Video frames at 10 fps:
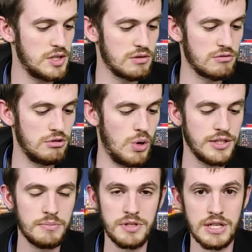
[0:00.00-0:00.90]
in
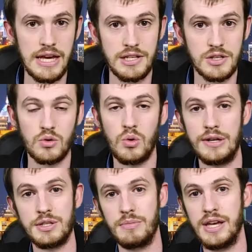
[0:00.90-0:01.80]
quantum states and
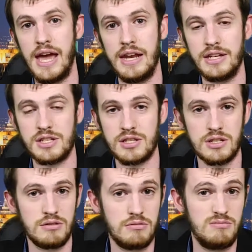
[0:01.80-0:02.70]
quantum mechanics,